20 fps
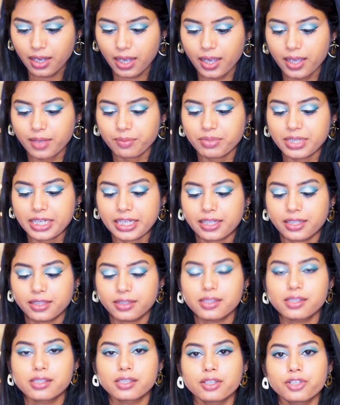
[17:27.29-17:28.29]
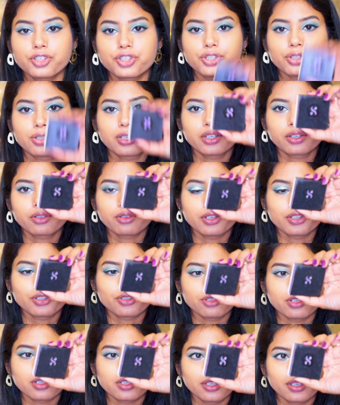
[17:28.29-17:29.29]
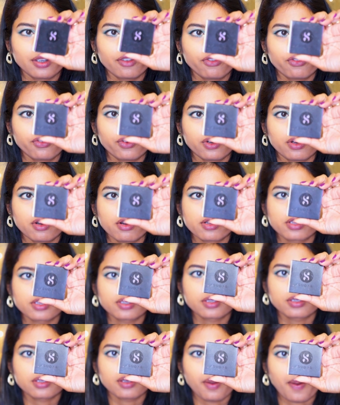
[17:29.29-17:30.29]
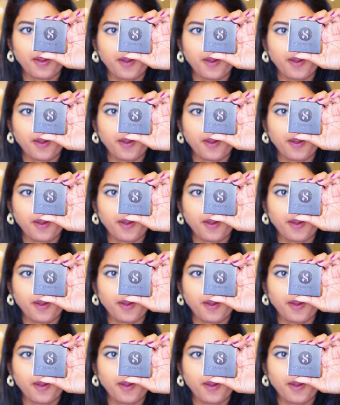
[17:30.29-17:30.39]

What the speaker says: I'm taking this Sugar Contour Day Force